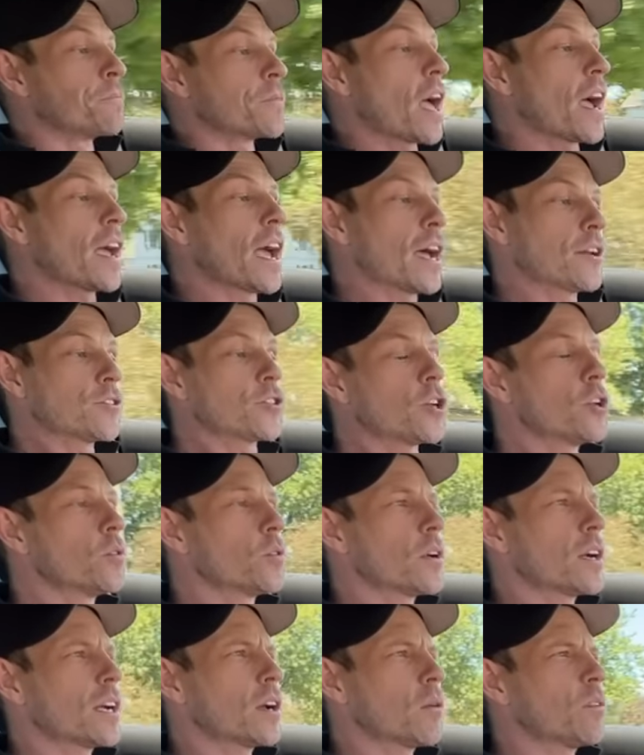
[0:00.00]
I got
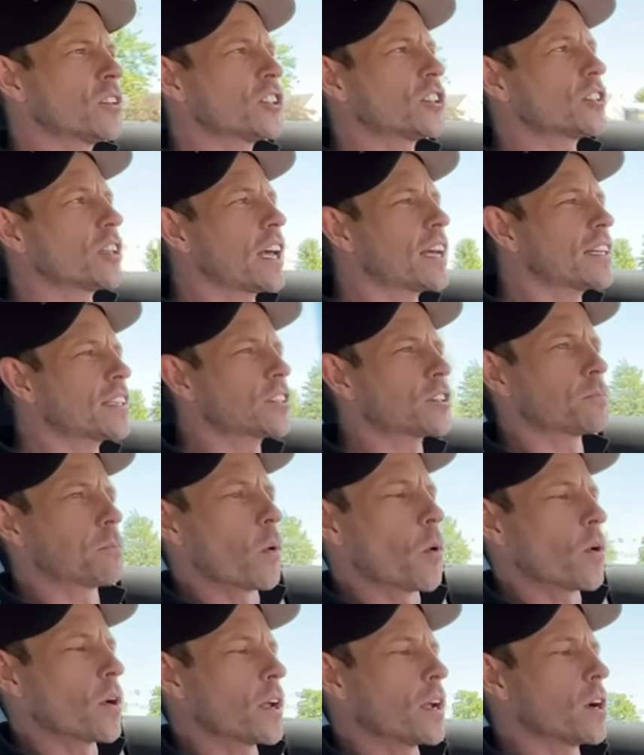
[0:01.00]
touring, which is like
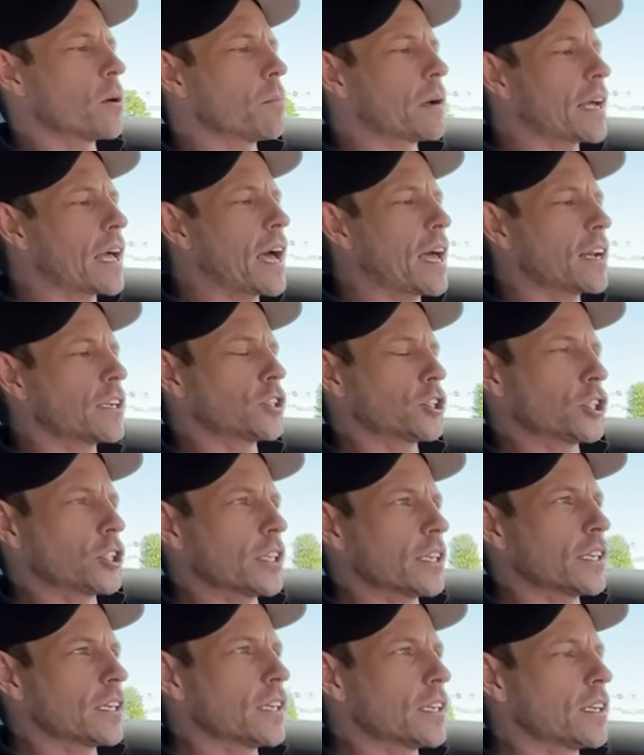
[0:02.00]
sportier, but kind of
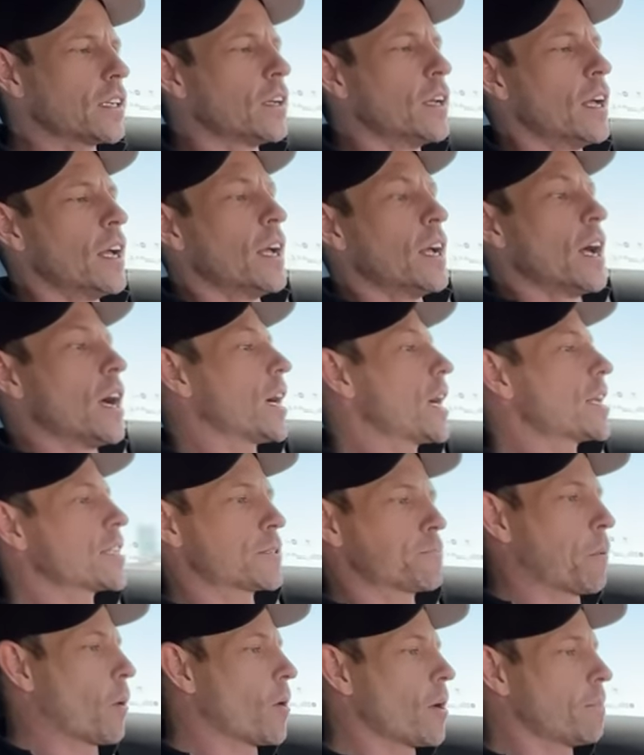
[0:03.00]
chill. I got
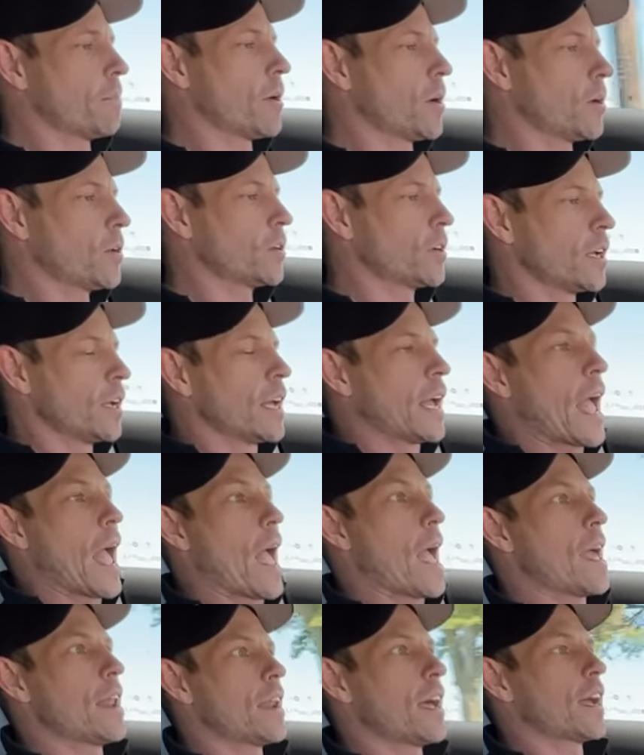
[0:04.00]
sport mode
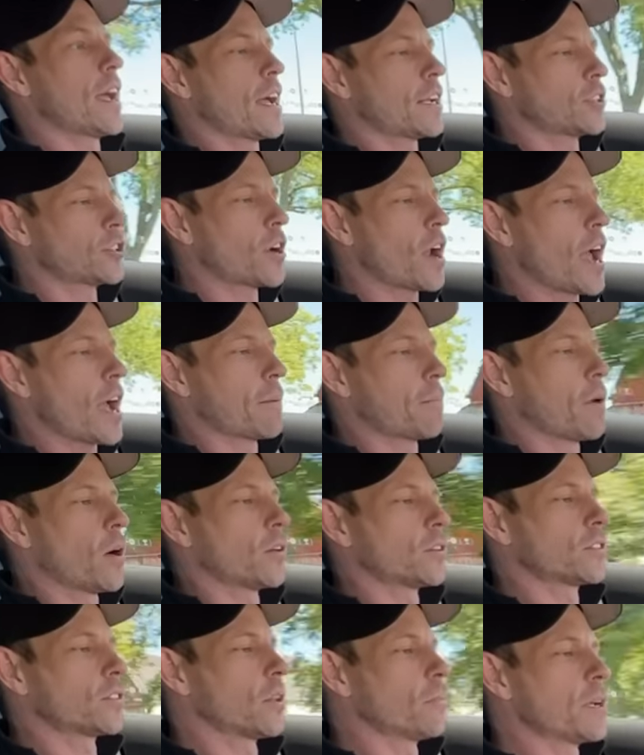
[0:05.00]
and I got track
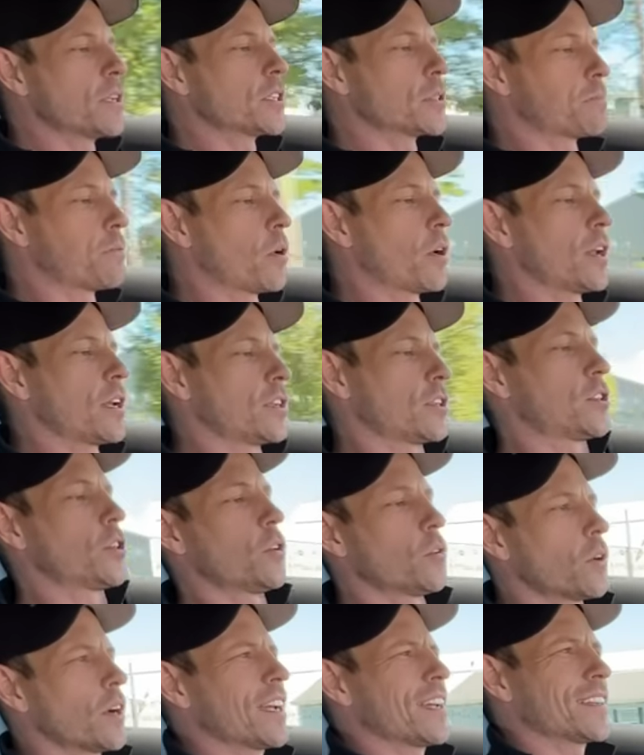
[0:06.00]
mode. So let me just put it in
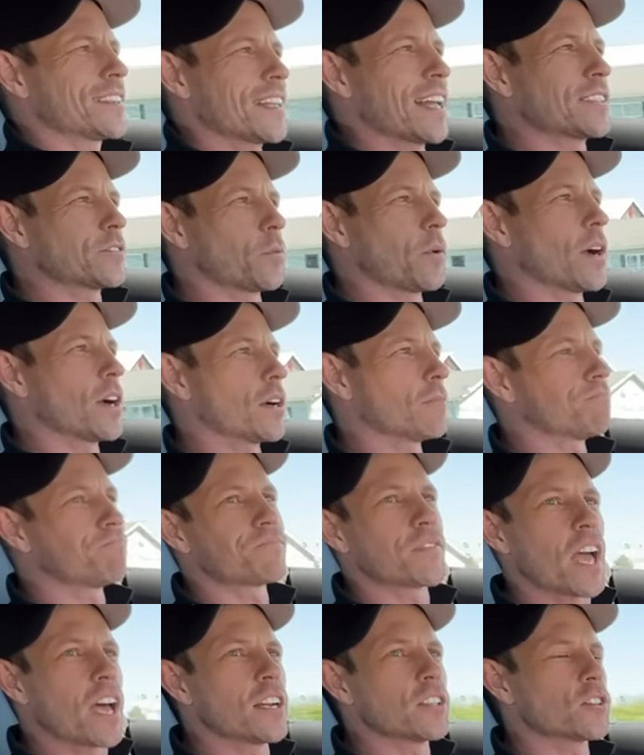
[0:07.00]
touring, cause that's where
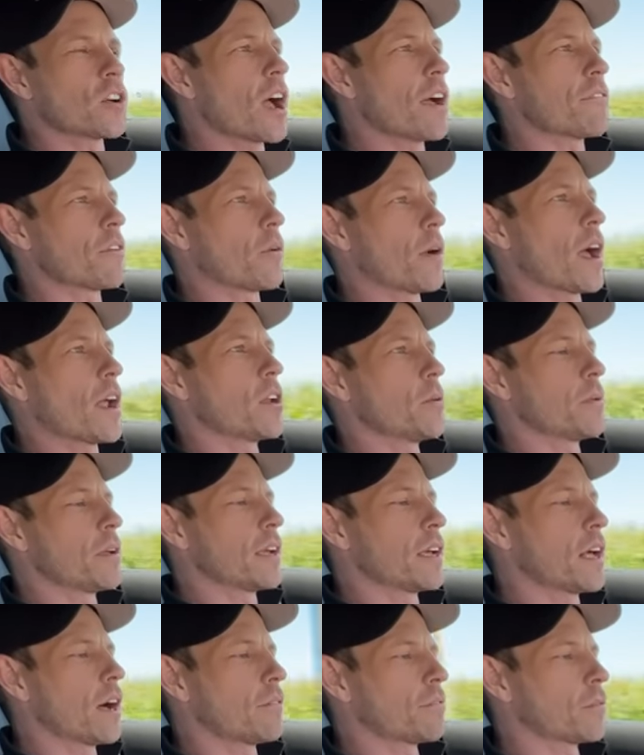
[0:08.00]
kind of driving around, you're
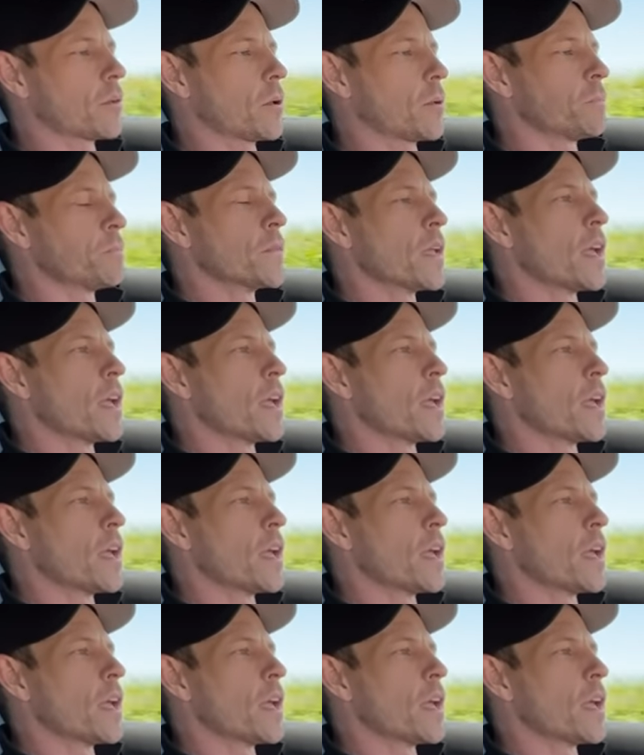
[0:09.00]
being comfortable.